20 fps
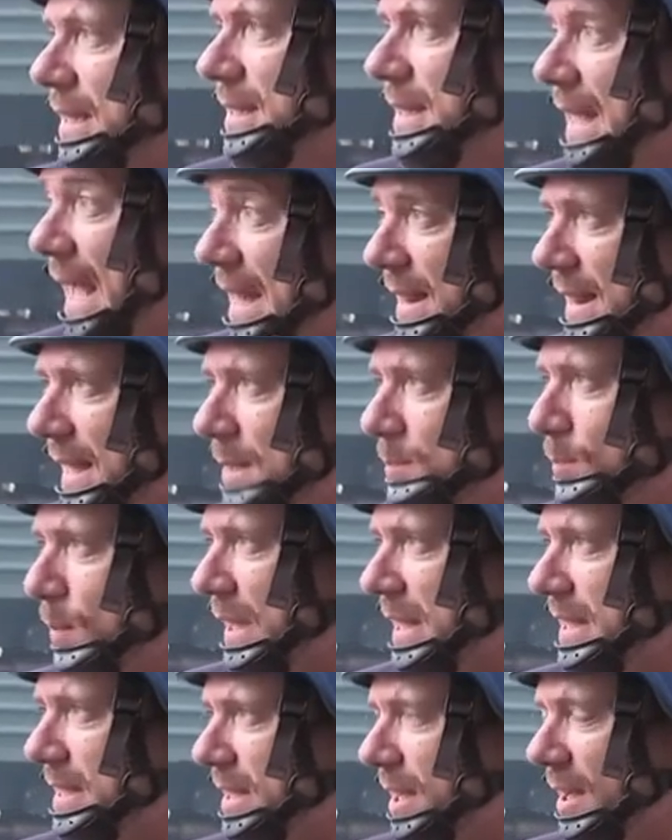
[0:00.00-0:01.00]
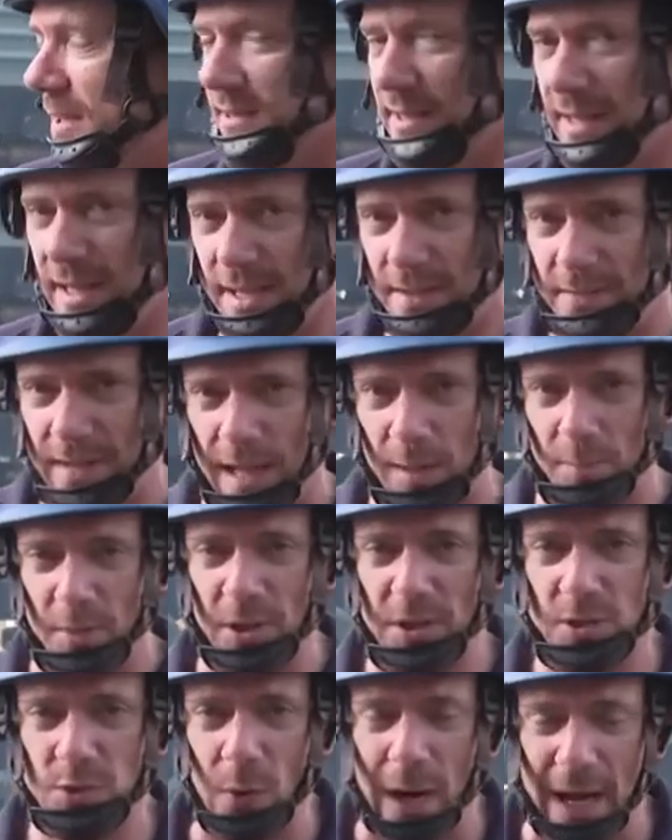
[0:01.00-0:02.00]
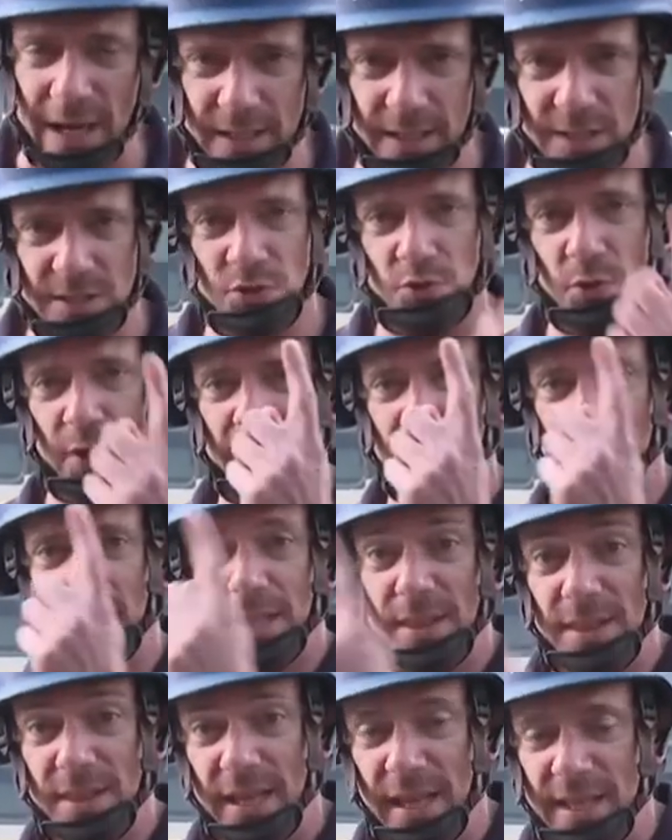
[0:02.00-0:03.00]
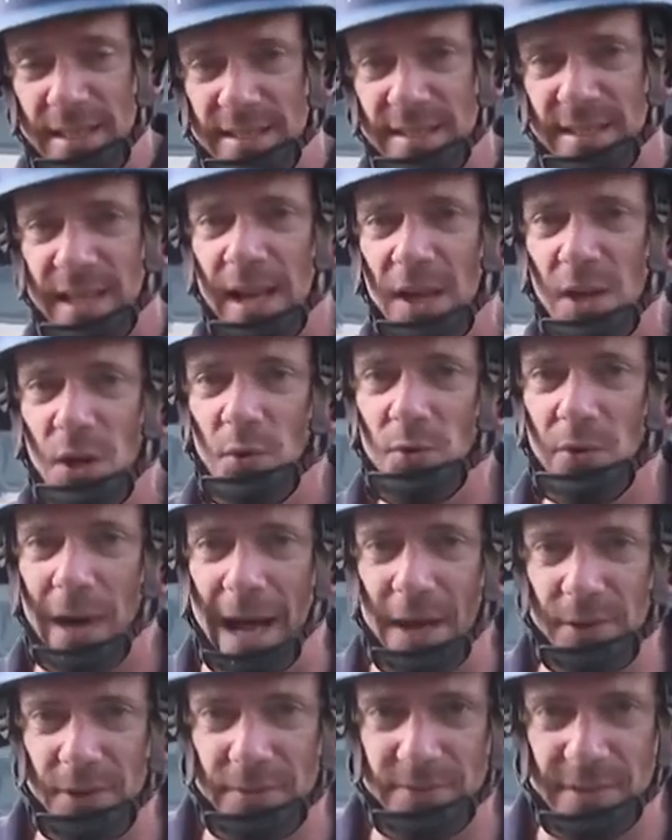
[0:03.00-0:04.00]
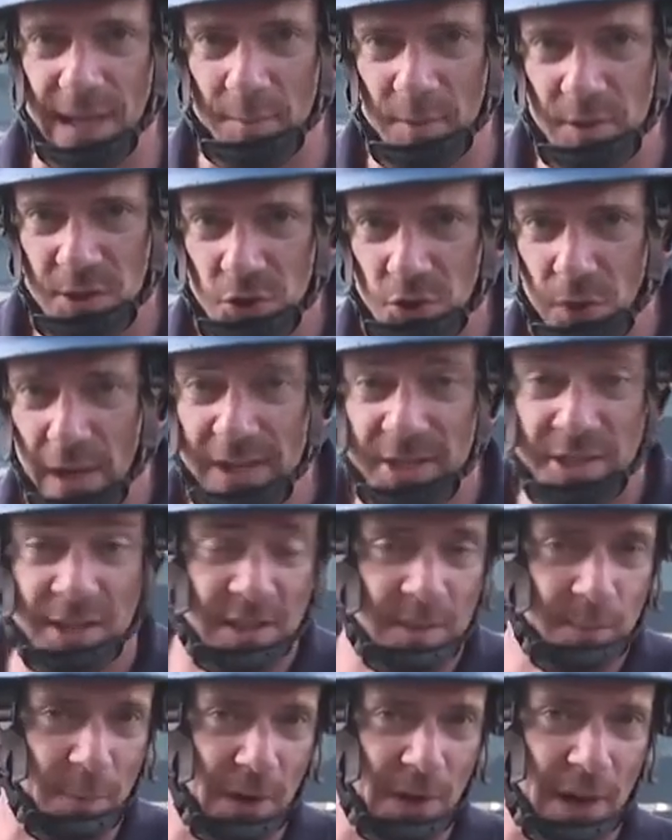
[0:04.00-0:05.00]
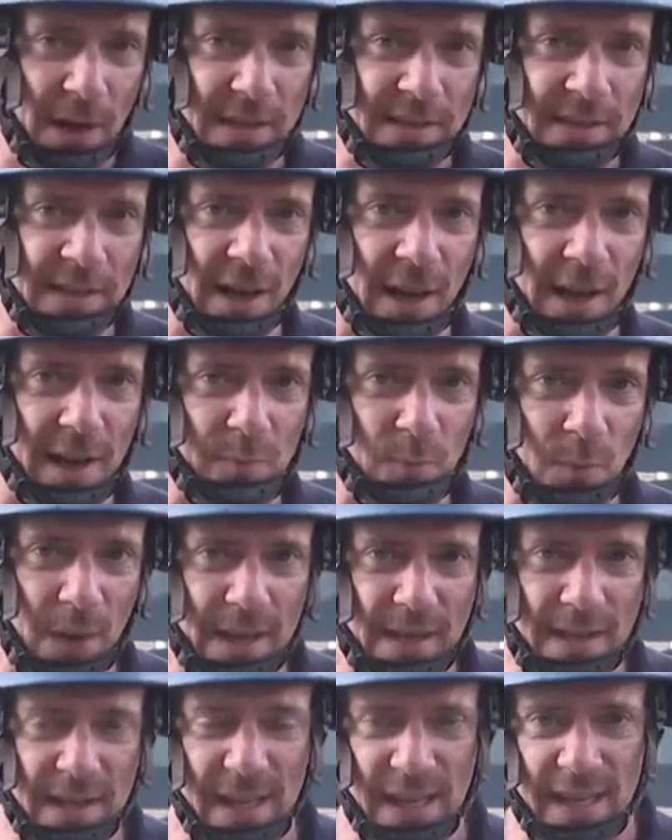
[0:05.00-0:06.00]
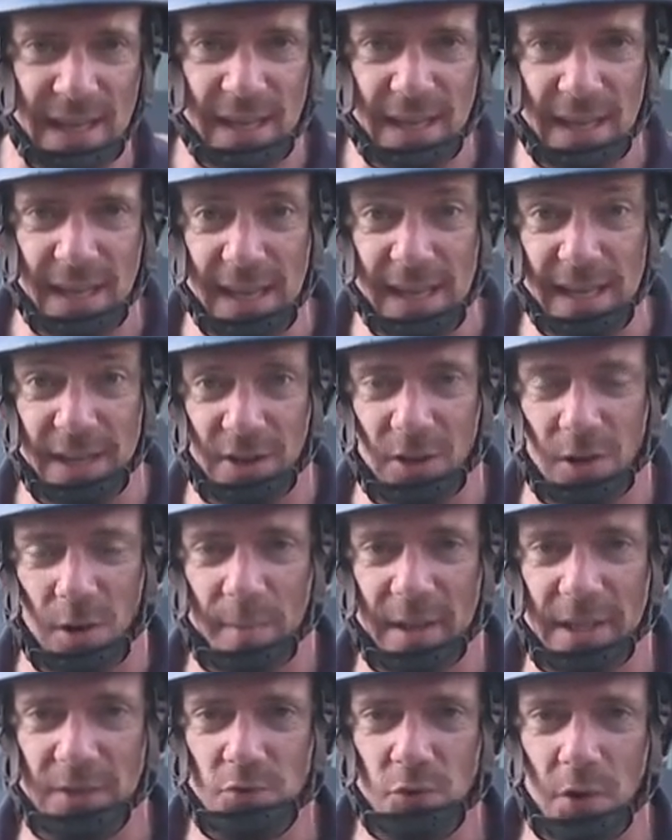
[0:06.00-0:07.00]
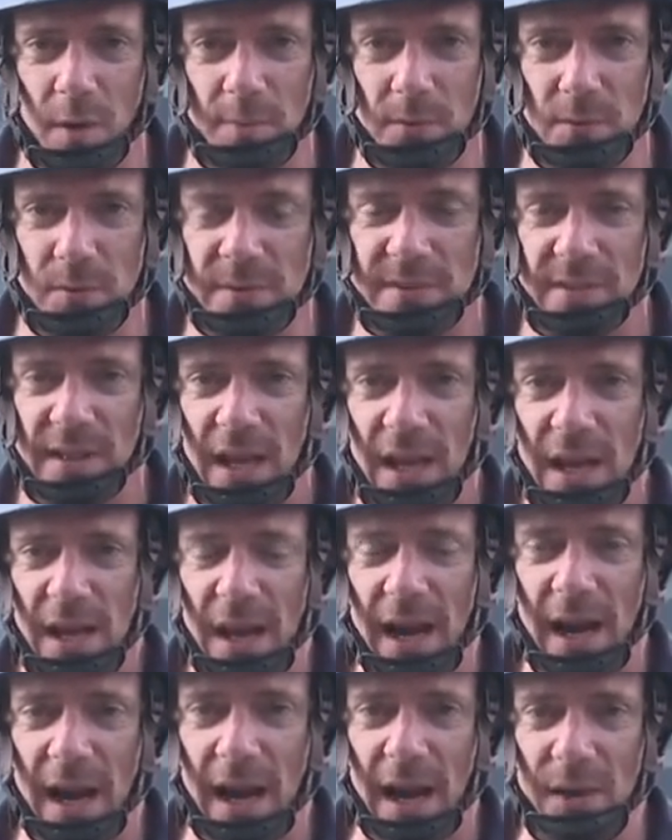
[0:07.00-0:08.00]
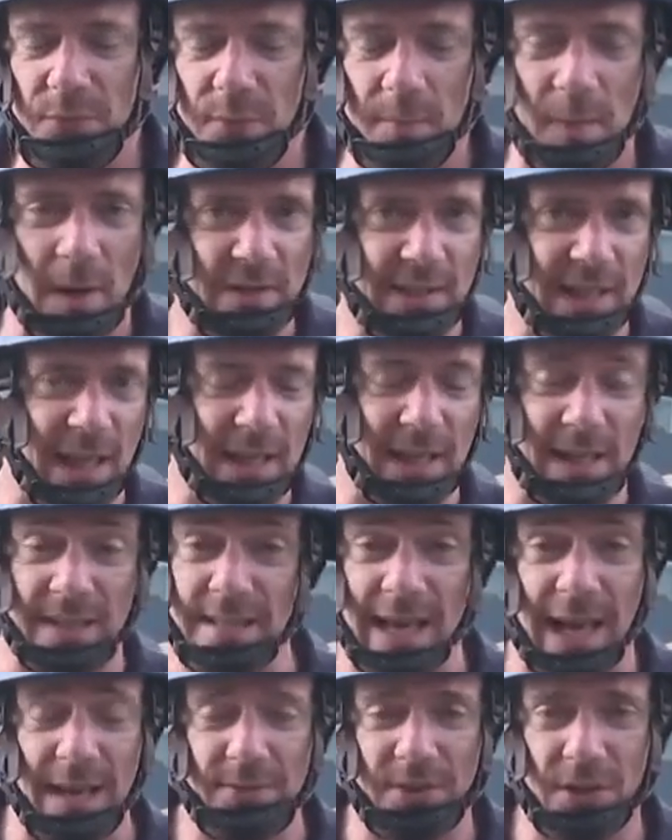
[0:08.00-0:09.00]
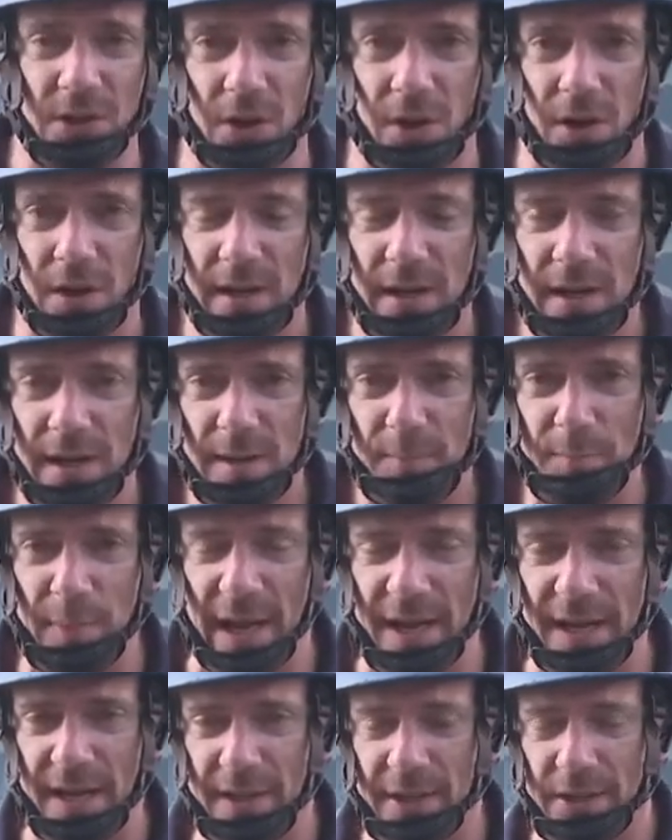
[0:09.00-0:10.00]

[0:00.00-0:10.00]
death in police custody of Albert Ojwang that's triggered this round of demonstrations, but at a time when the economic troubles for most Kenyans haven't got better.